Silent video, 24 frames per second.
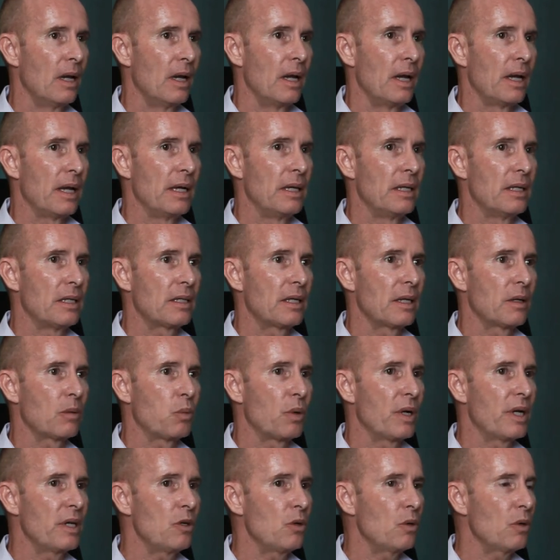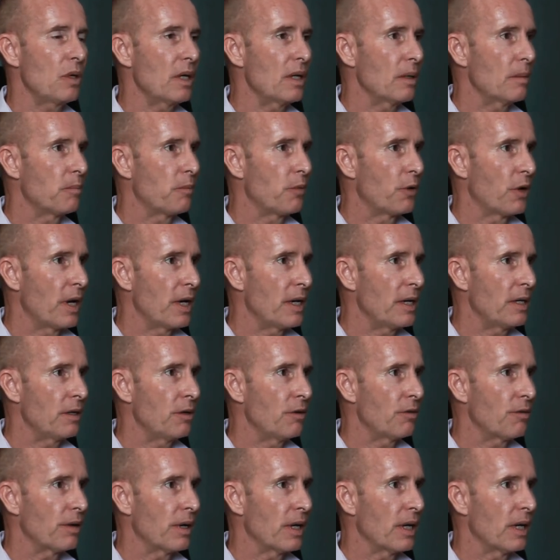is that when you get a brain
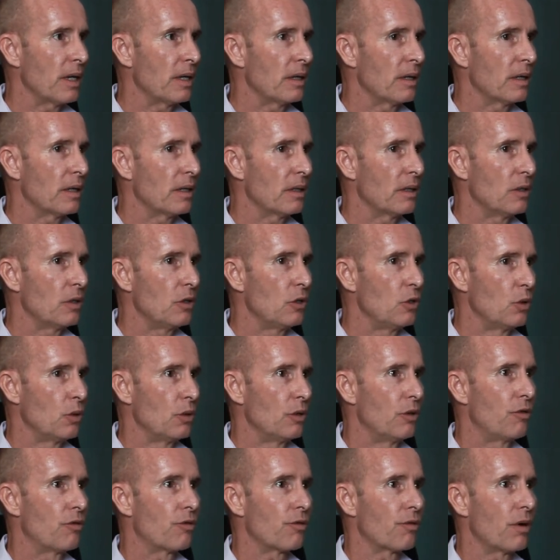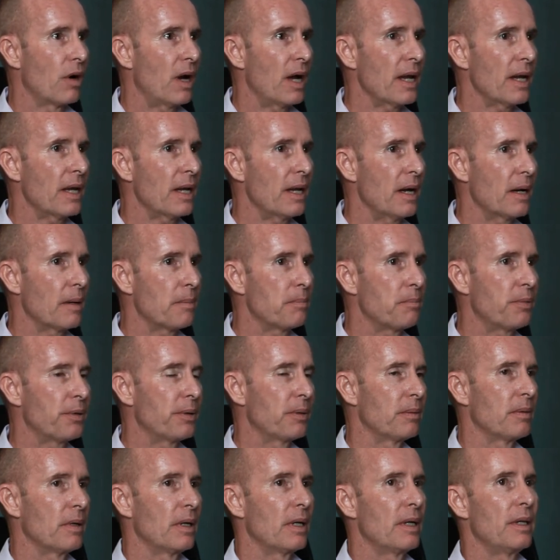drain, you're drying up
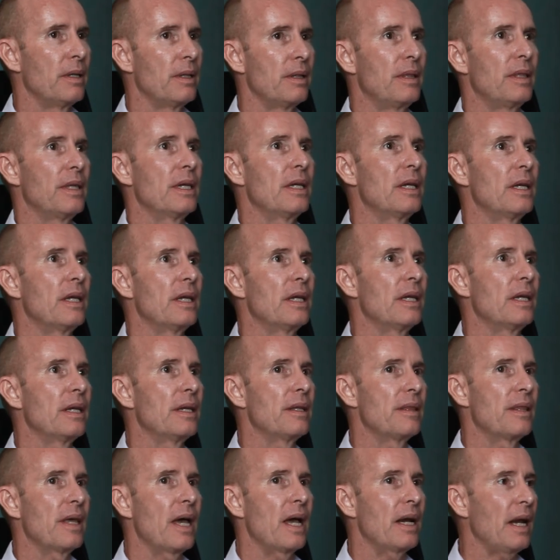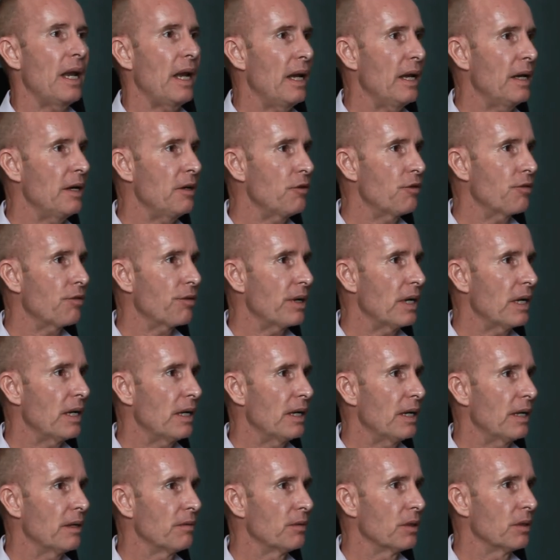that entry
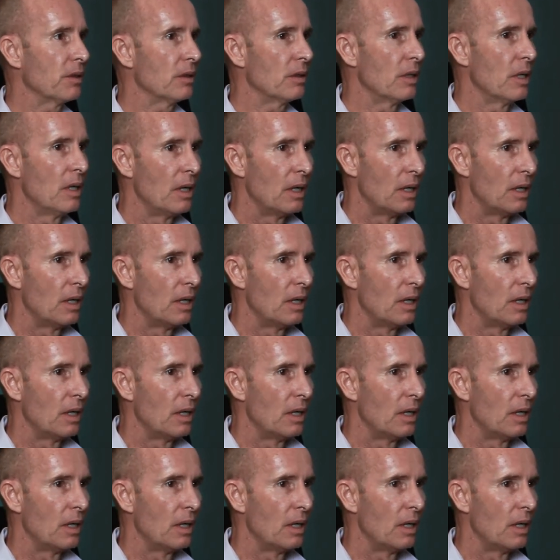level